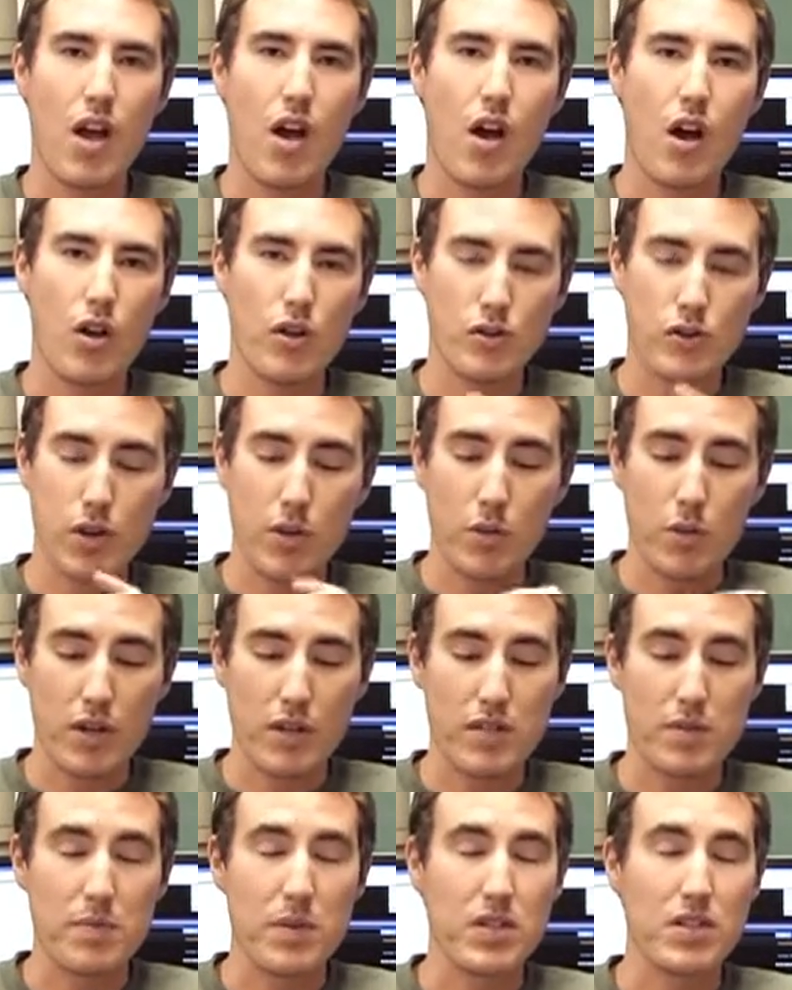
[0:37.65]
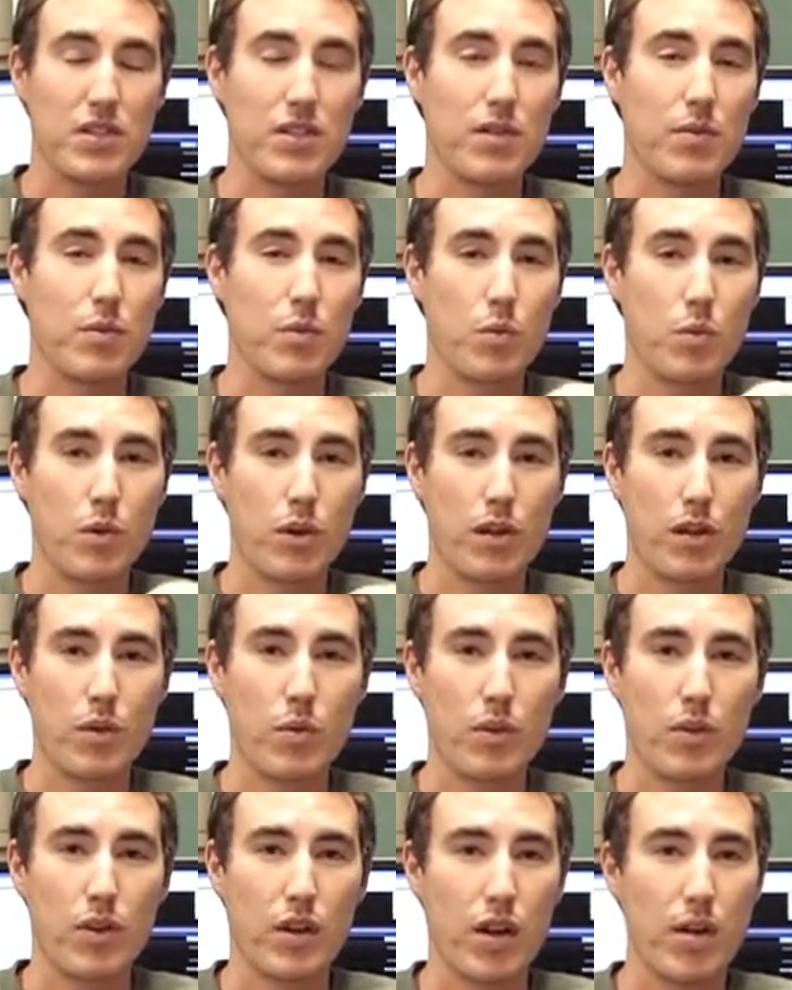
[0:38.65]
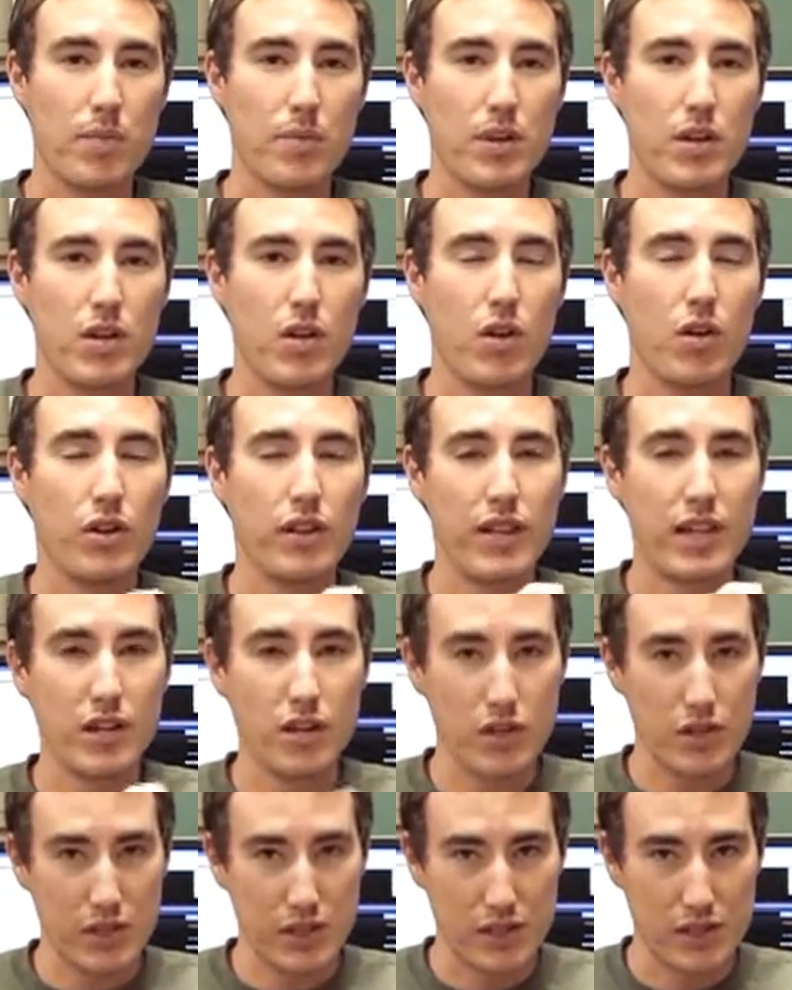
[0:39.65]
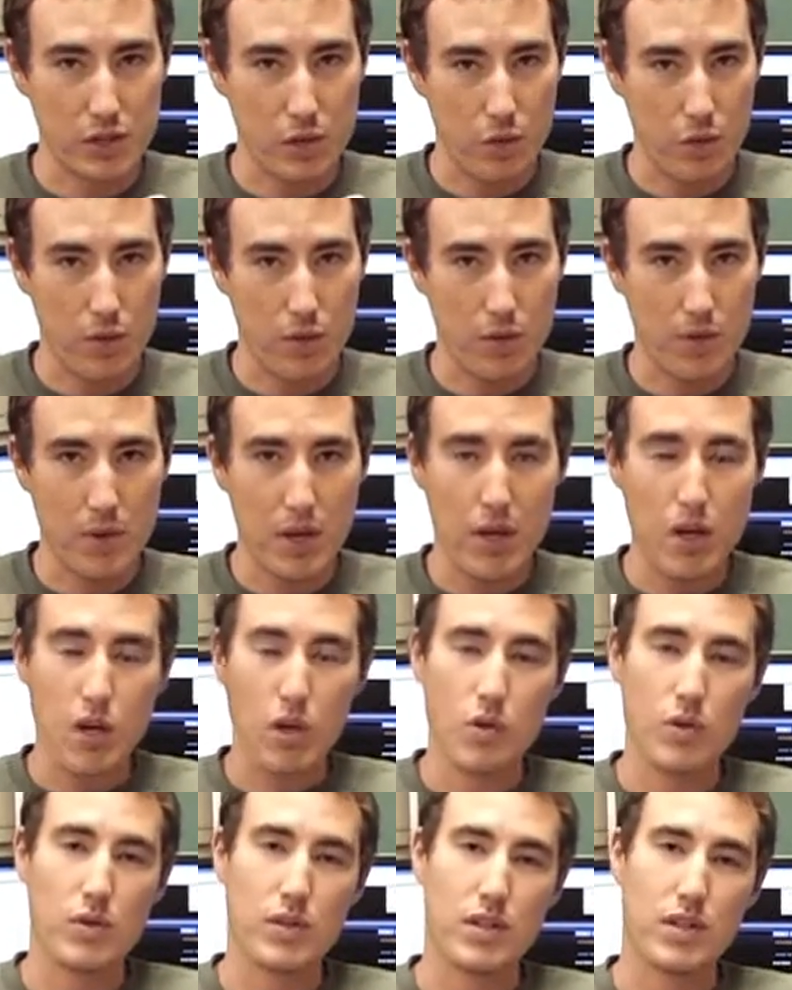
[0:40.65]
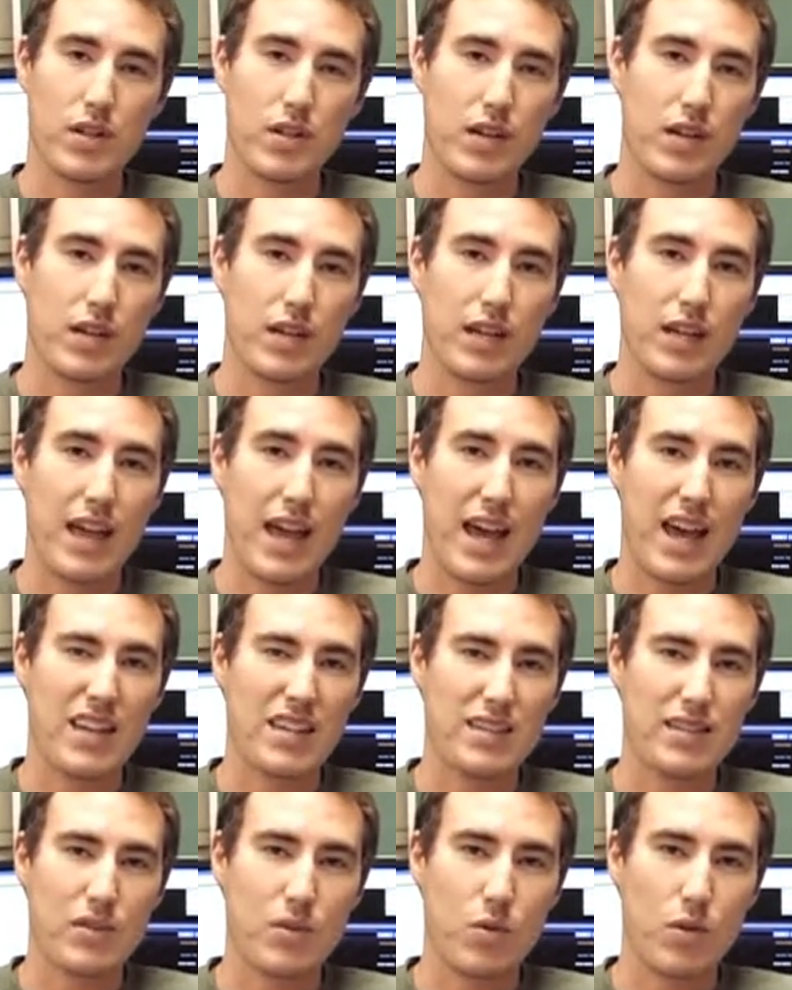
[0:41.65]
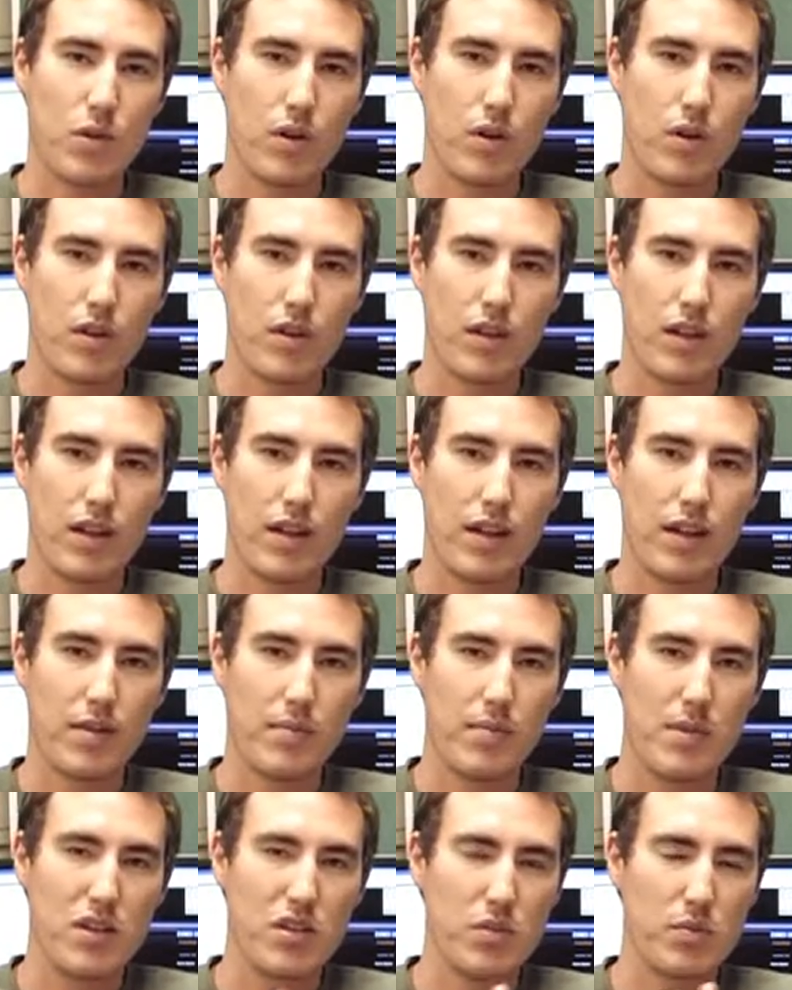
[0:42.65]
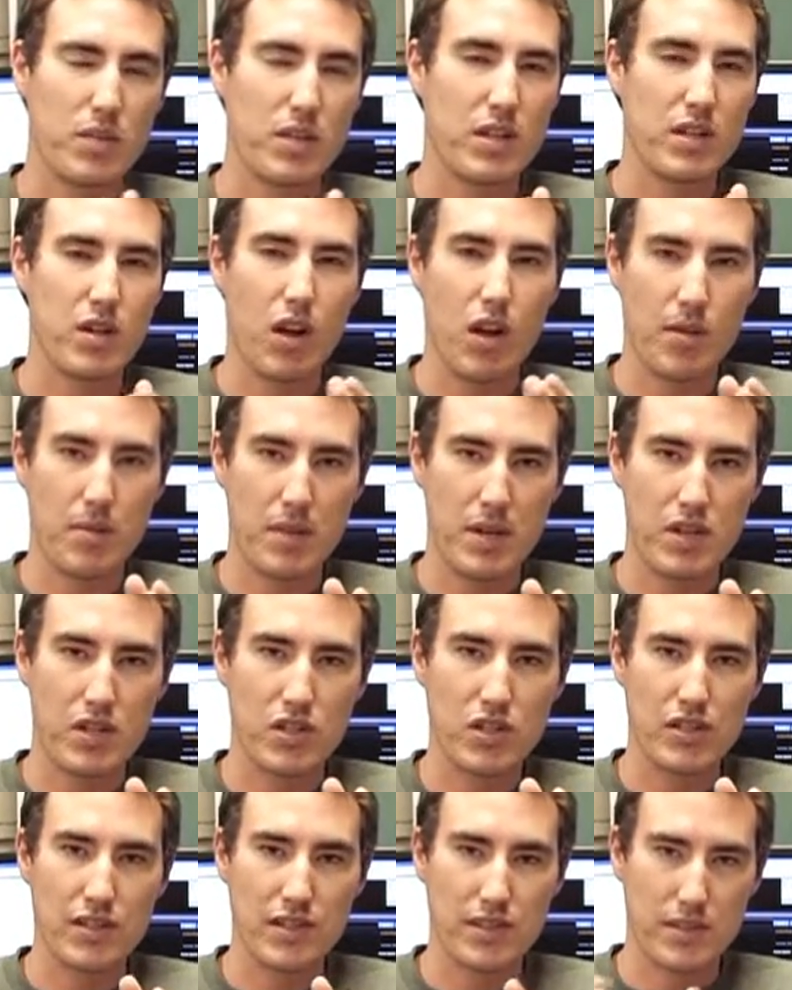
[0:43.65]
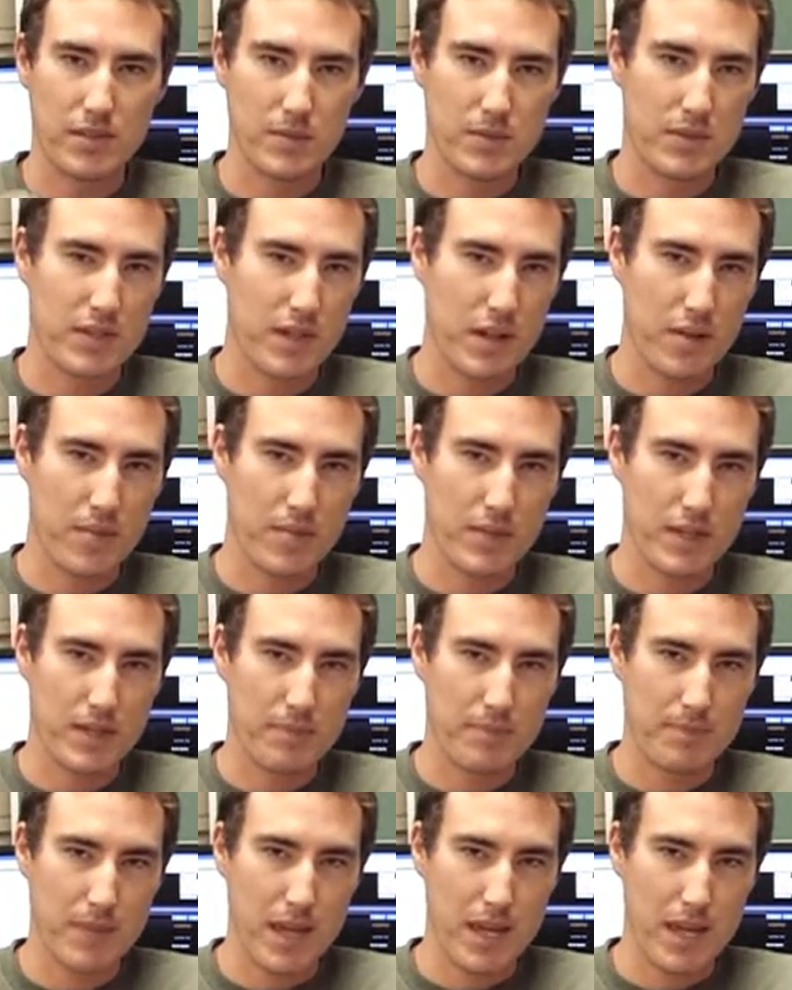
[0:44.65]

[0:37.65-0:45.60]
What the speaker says: Also, I wanted to mention that we're working with a company called Intersys Corp, who is a gas and oil measurement and automation systems company.